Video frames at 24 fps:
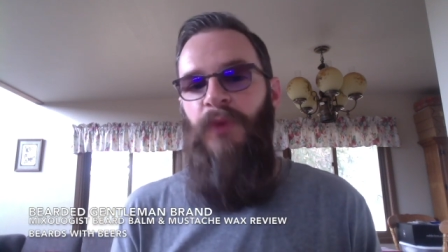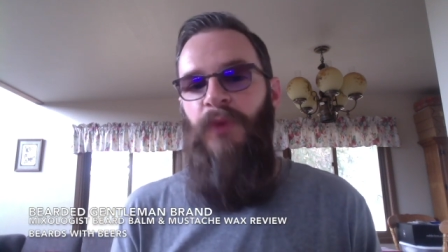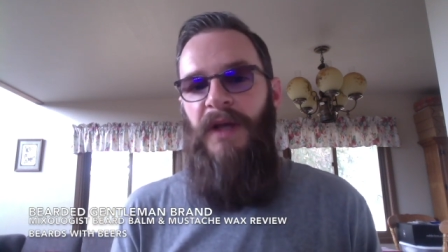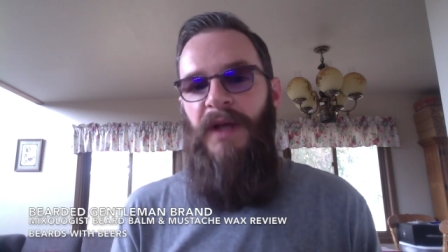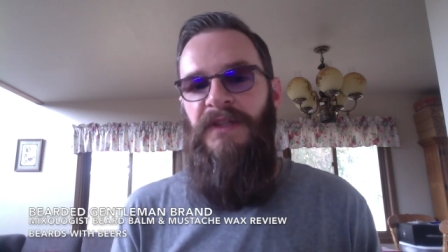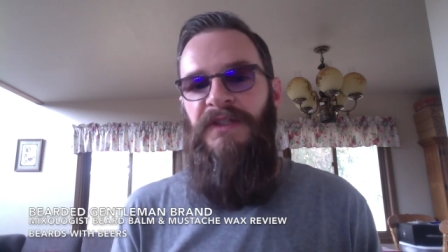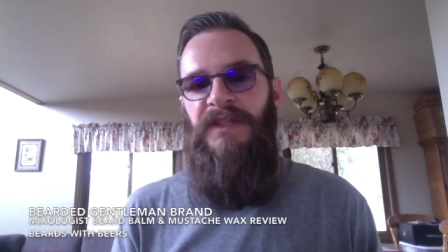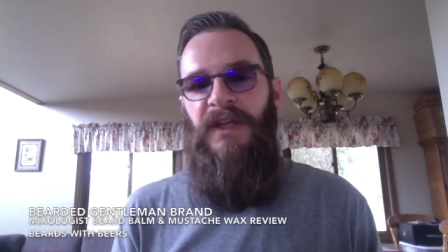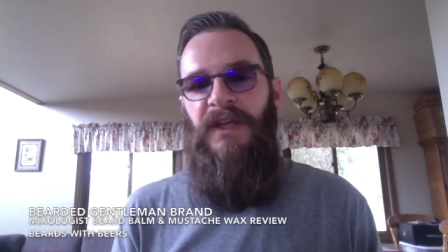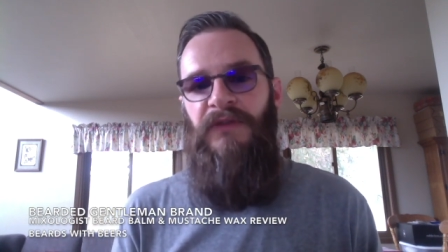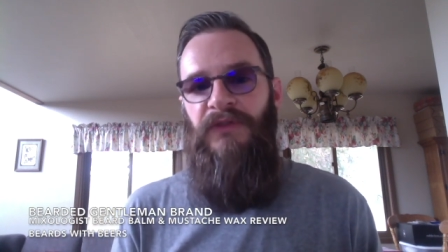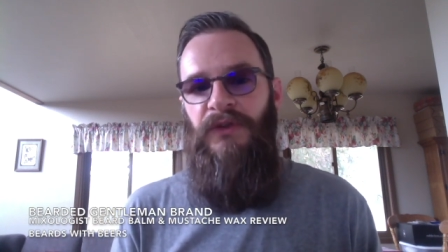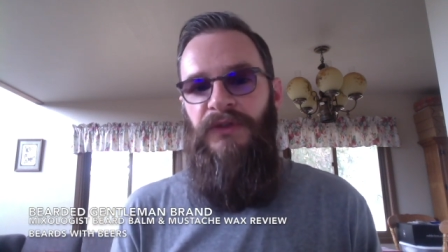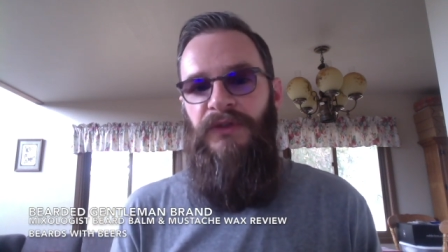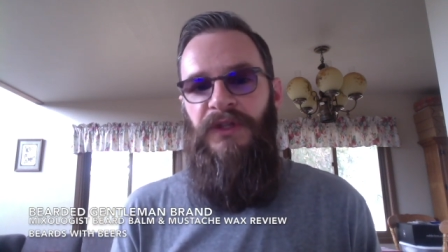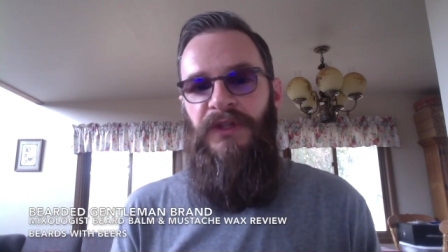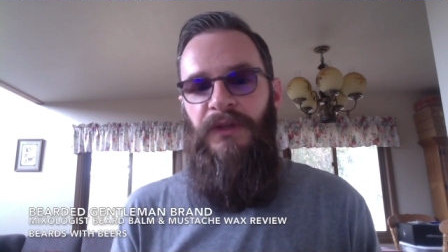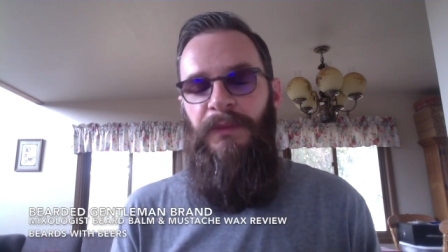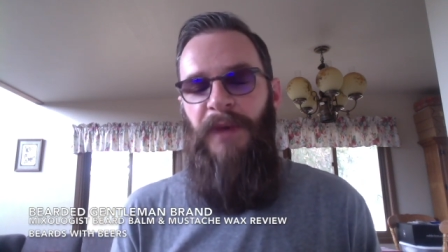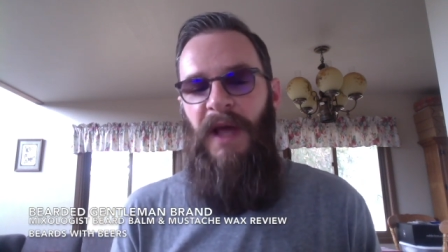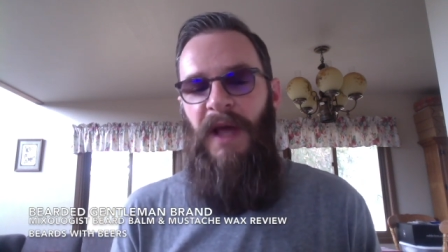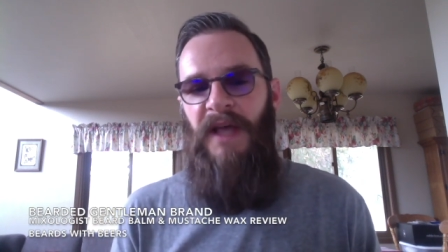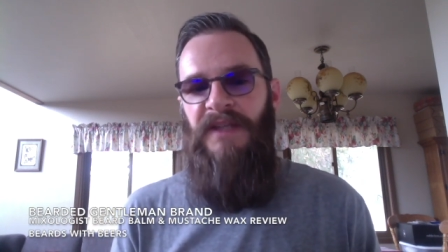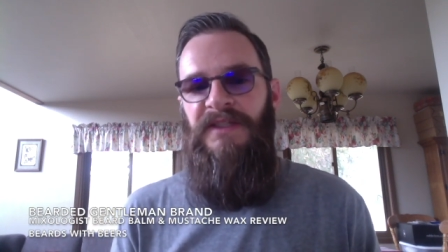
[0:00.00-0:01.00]
waxes I've used in
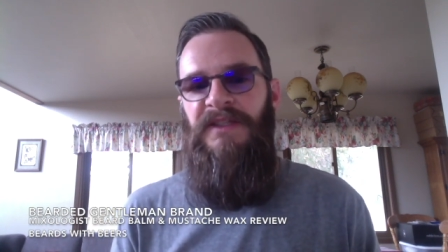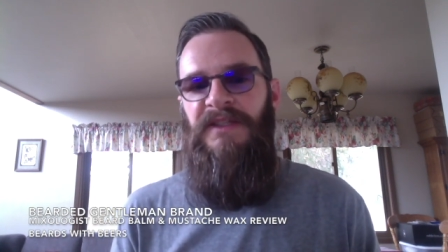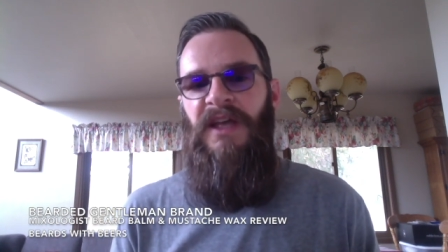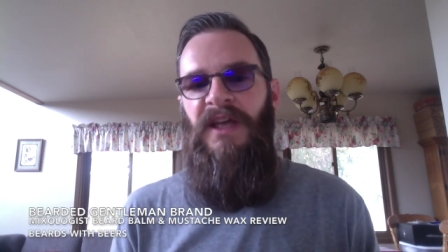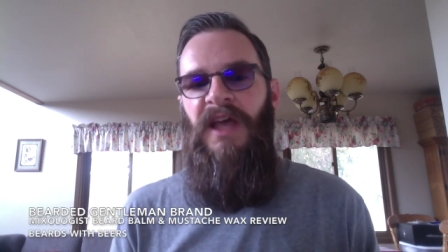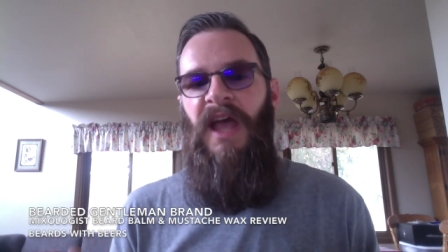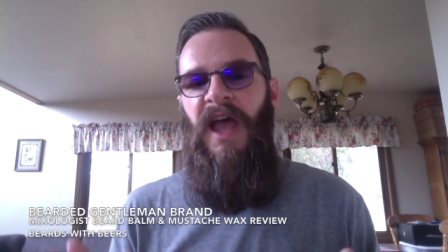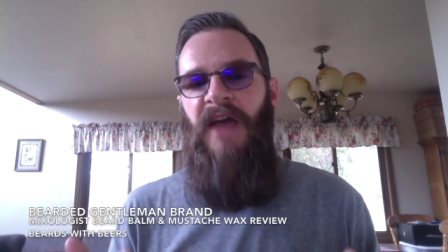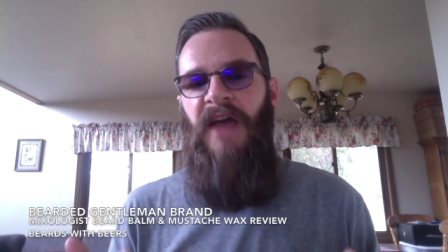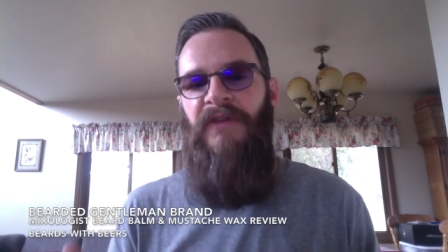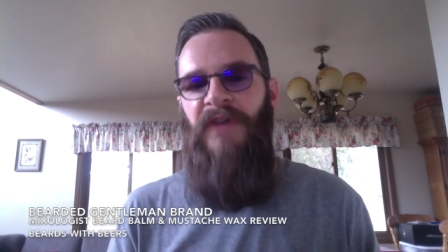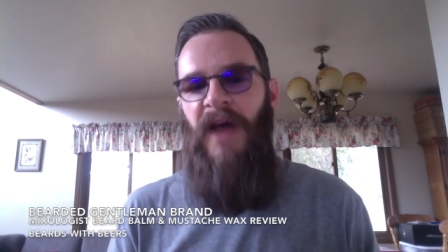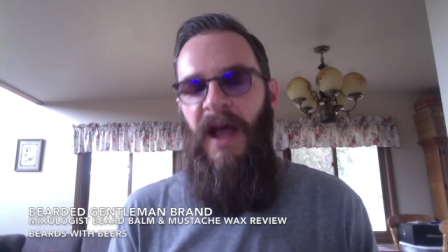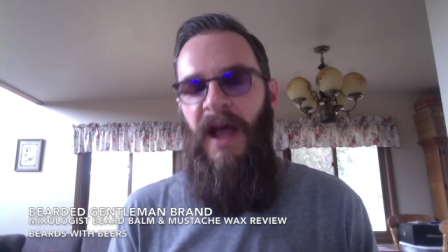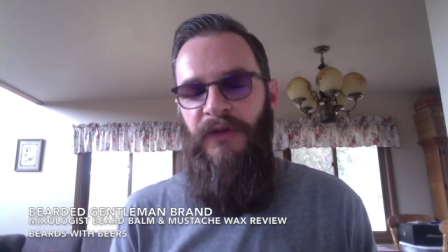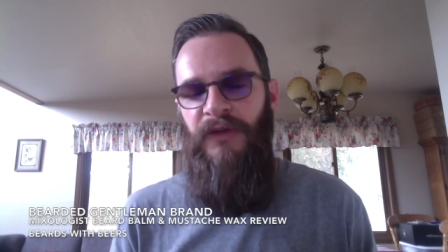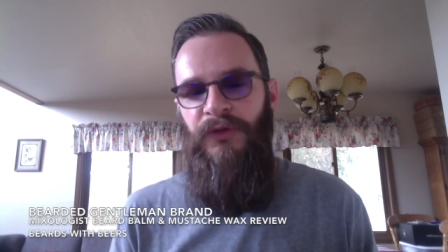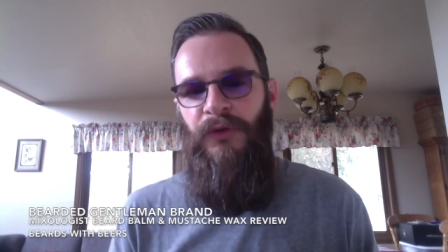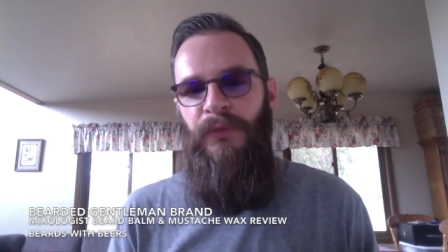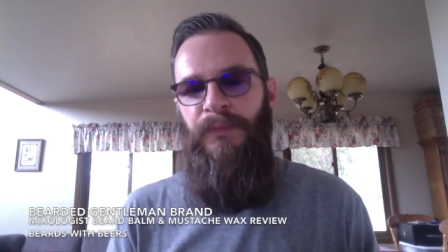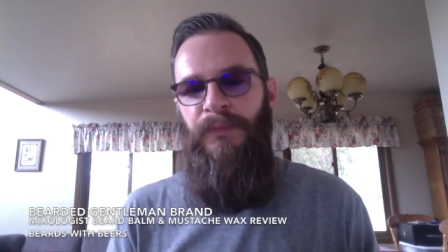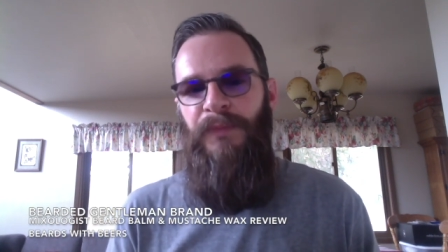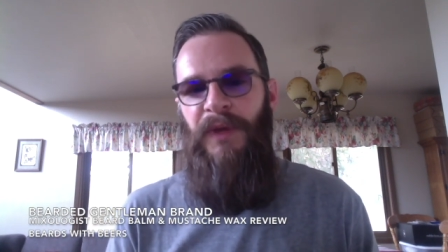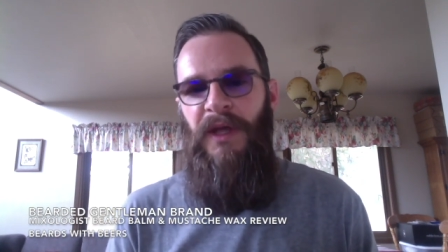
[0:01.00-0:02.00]
the past have
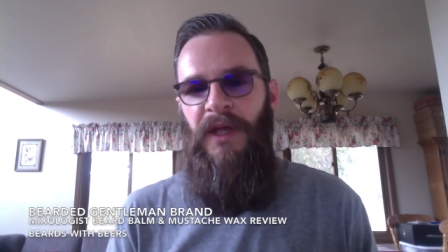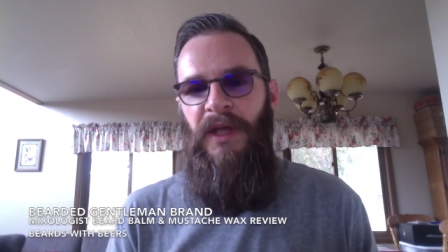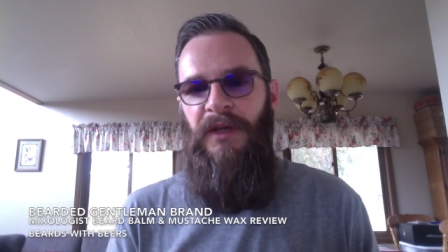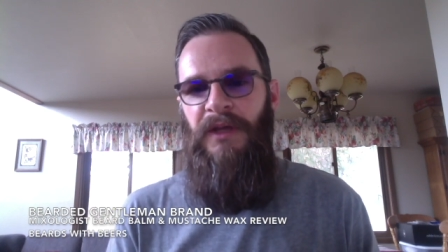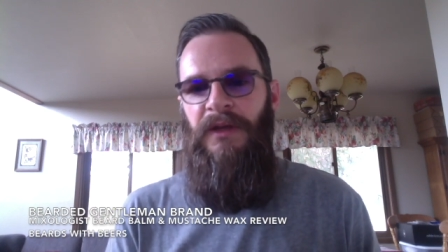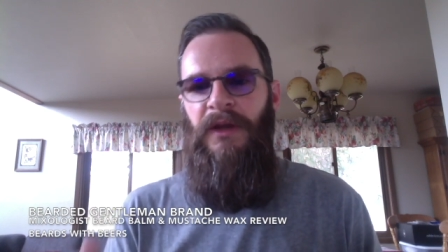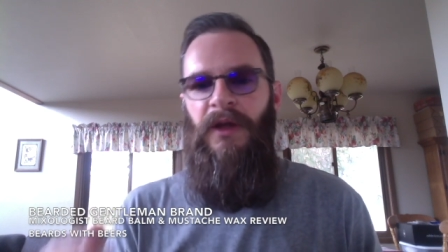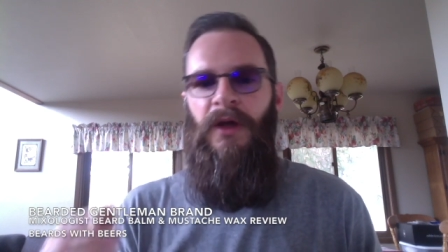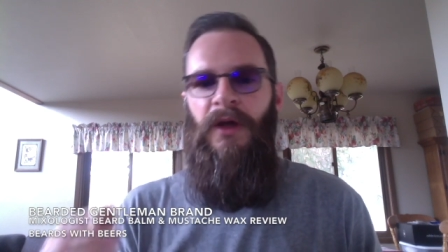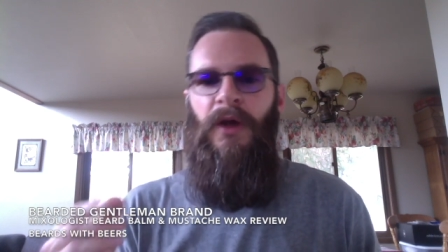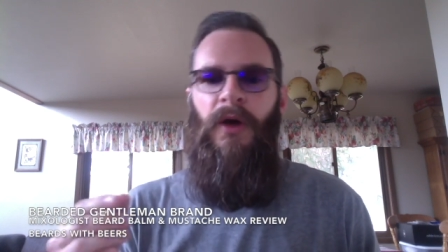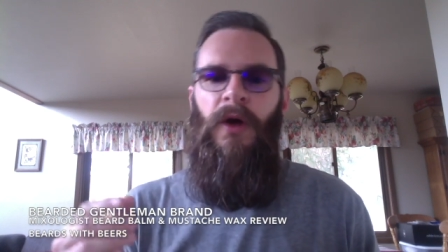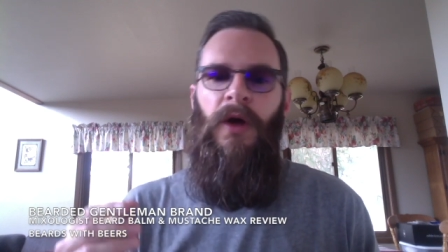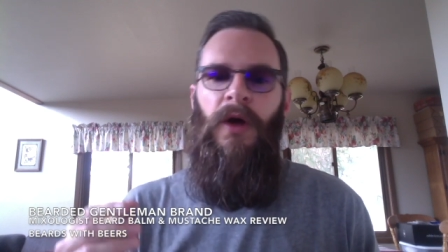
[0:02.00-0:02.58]
either been